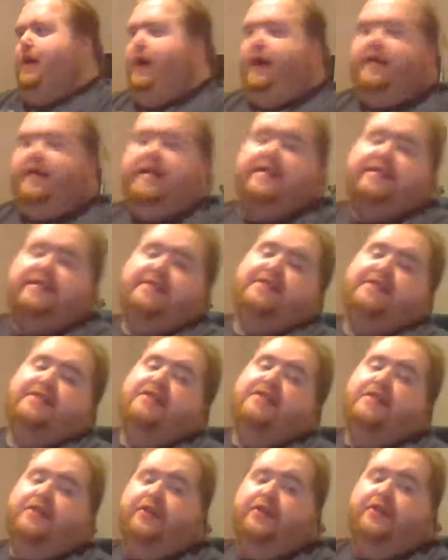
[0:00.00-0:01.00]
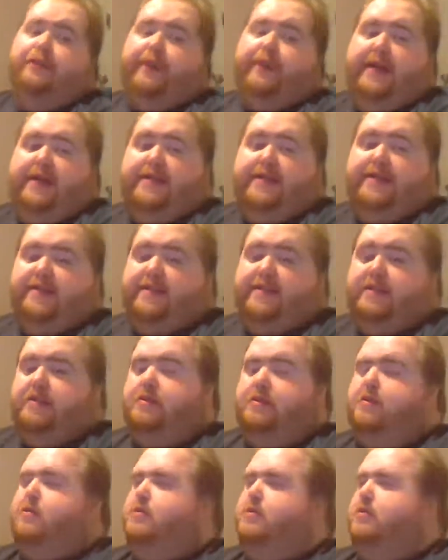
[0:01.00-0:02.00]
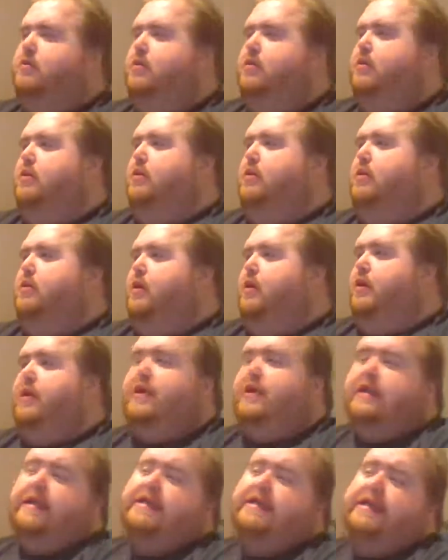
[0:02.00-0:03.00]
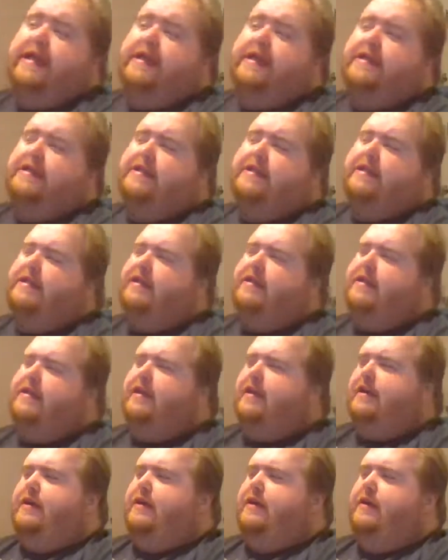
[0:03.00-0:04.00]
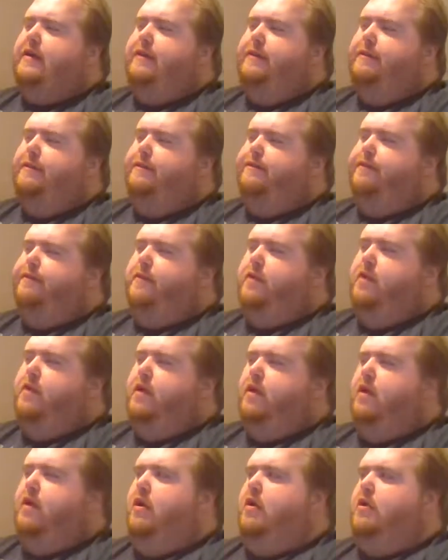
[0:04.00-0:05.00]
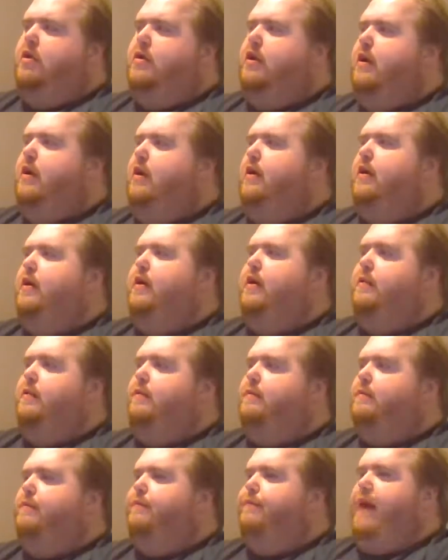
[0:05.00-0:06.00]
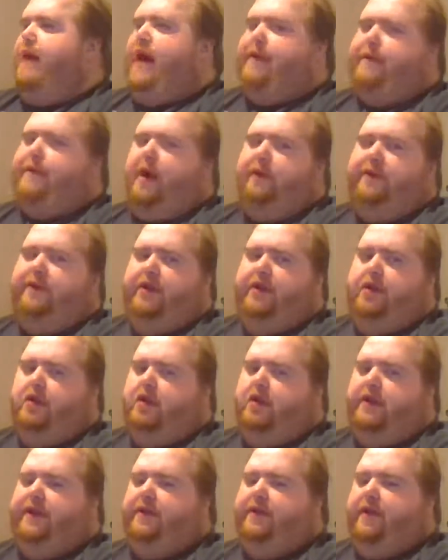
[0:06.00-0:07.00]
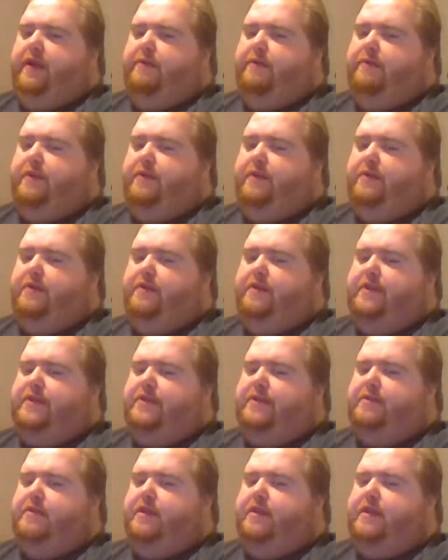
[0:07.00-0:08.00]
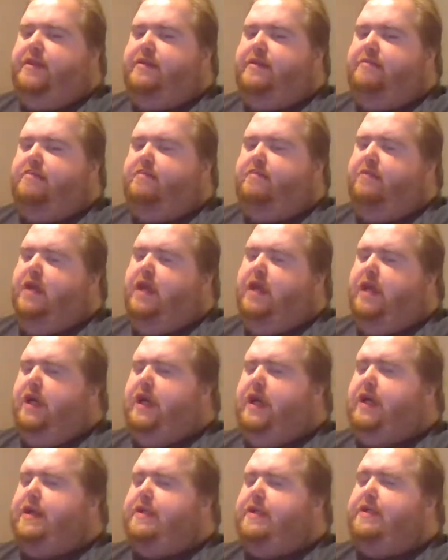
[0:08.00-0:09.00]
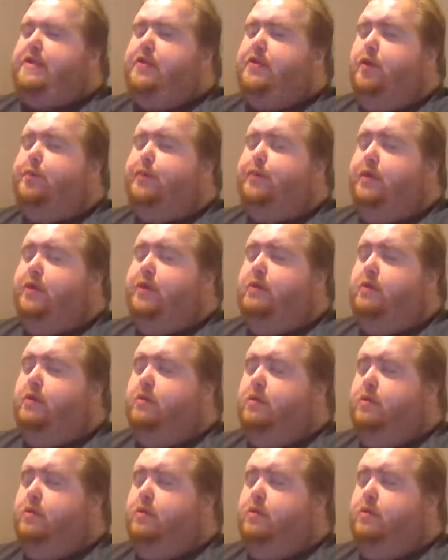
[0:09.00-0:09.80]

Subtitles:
Yes, it's to you, PSN. This ain't to badmouth you or anything, but it's kind of stupid.